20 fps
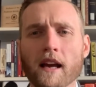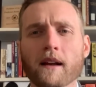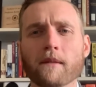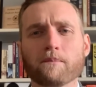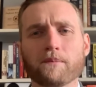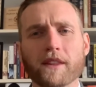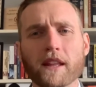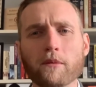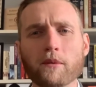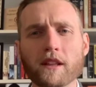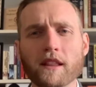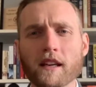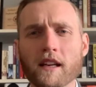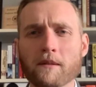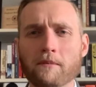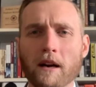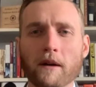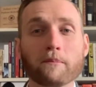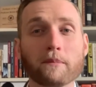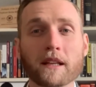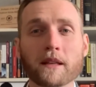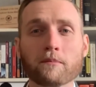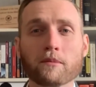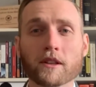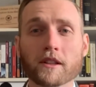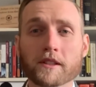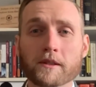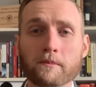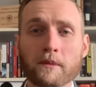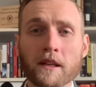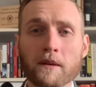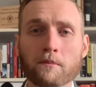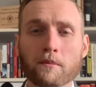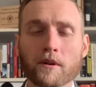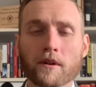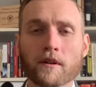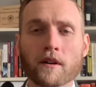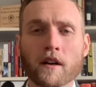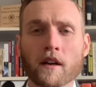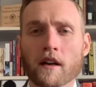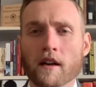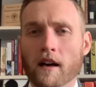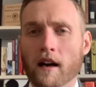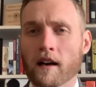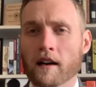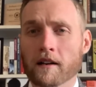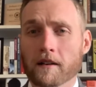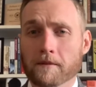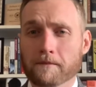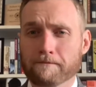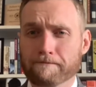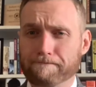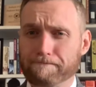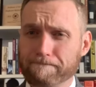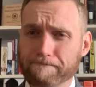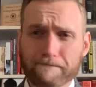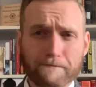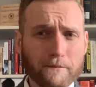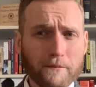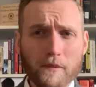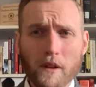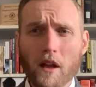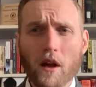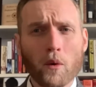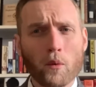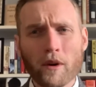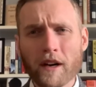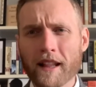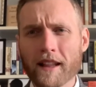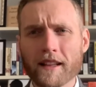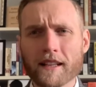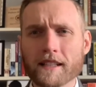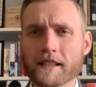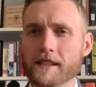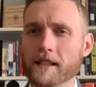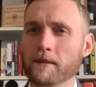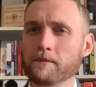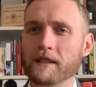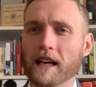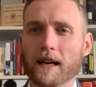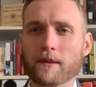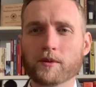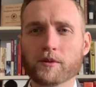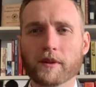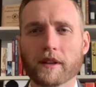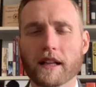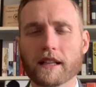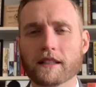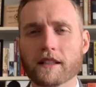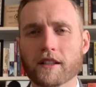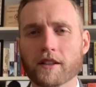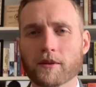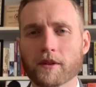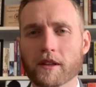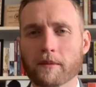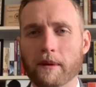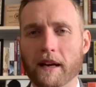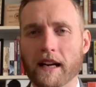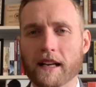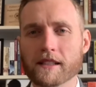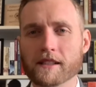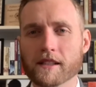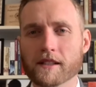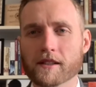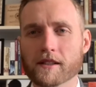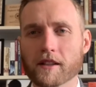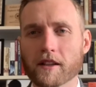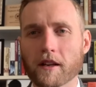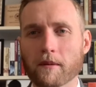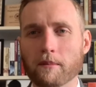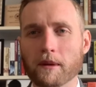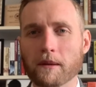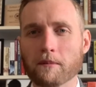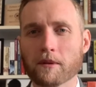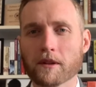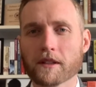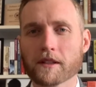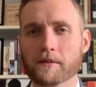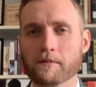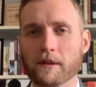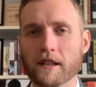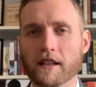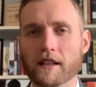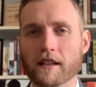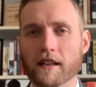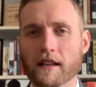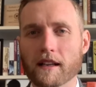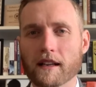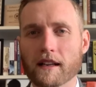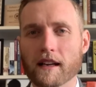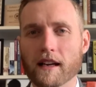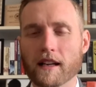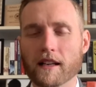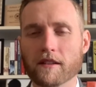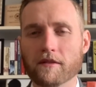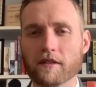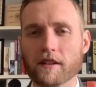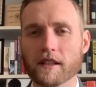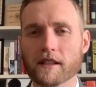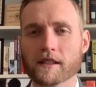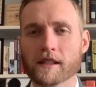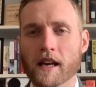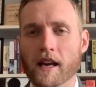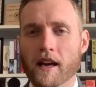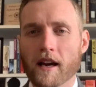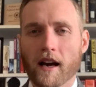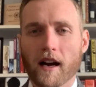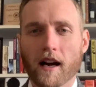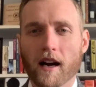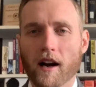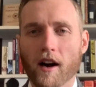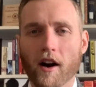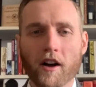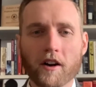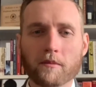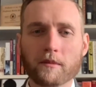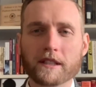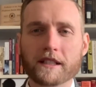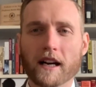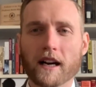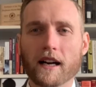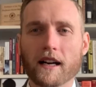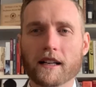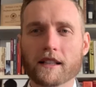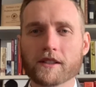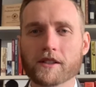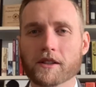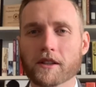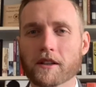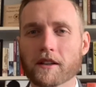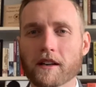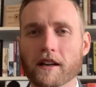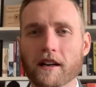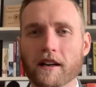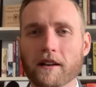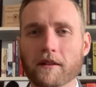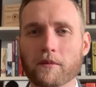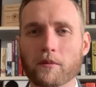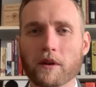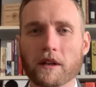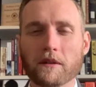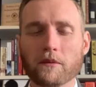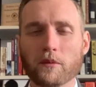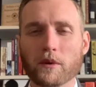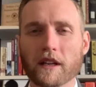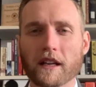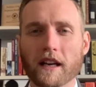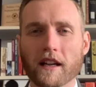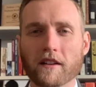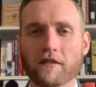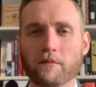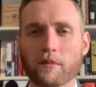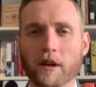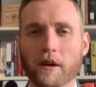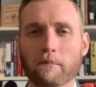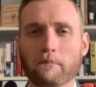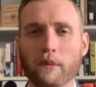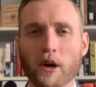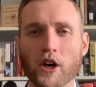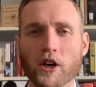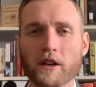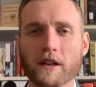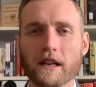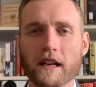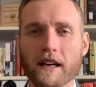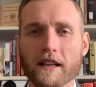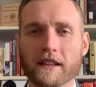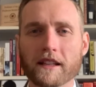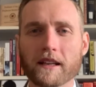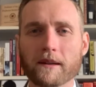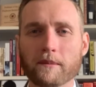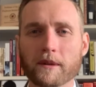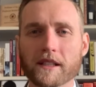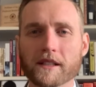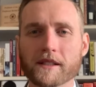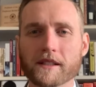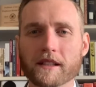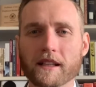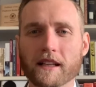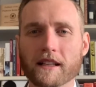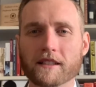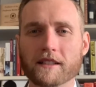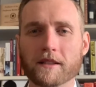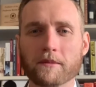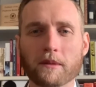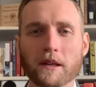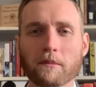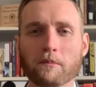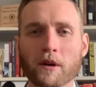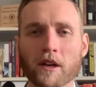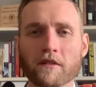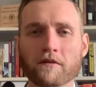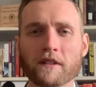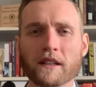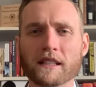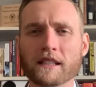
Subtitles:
that we think about people as people. One of the things sometimes we like to do with the past is look at people as being kind of these automatons, or we kind of put a burden on them as to be perfect.